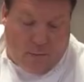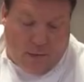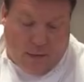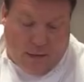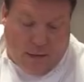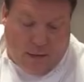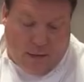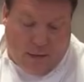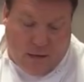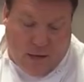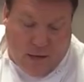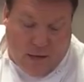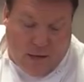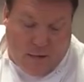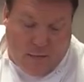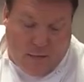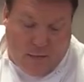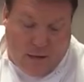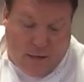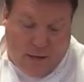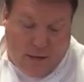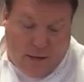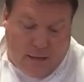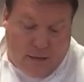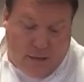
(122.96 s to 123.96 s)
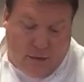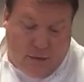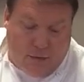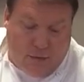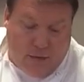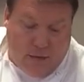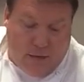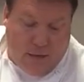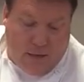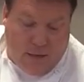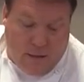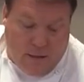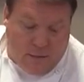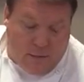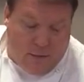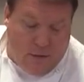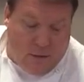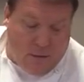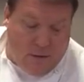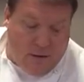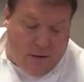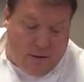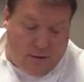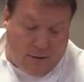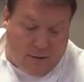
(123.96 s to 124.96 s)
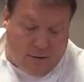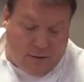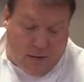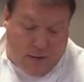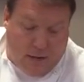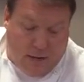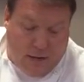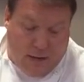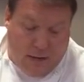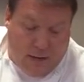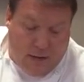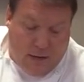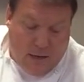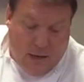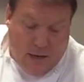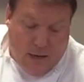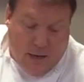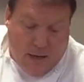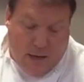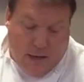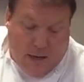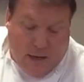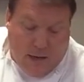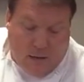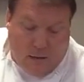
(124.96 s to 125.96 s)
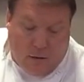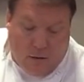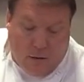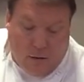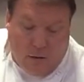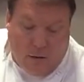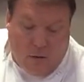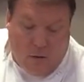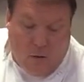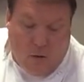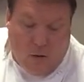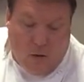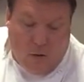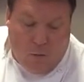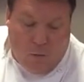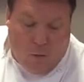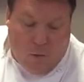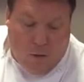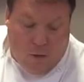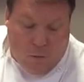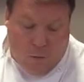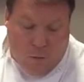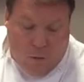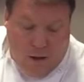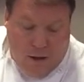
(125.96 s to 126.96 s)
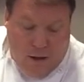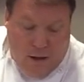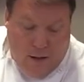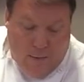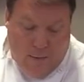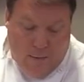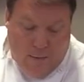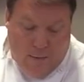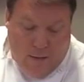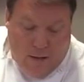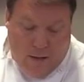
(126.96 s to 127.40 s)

blade. The cutting blade is unique in Vollrath design. It'll only go on one way.